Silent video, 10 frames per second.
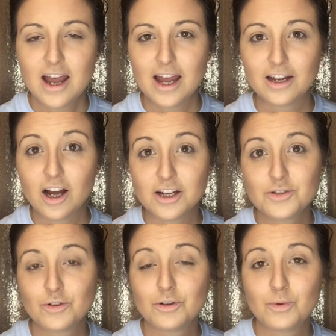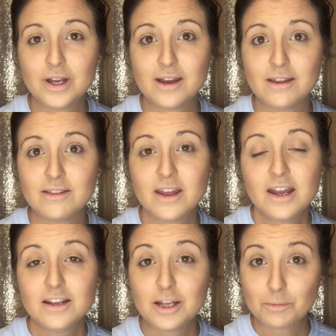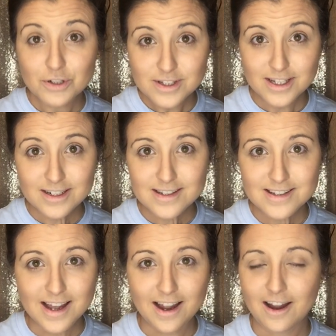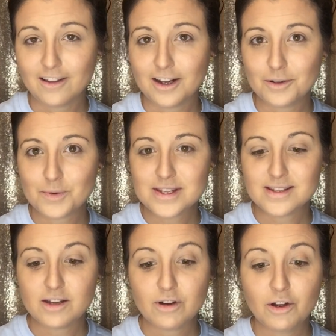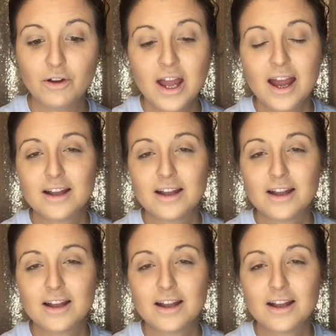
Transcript: I contoured with number 6. I highlighted with 0.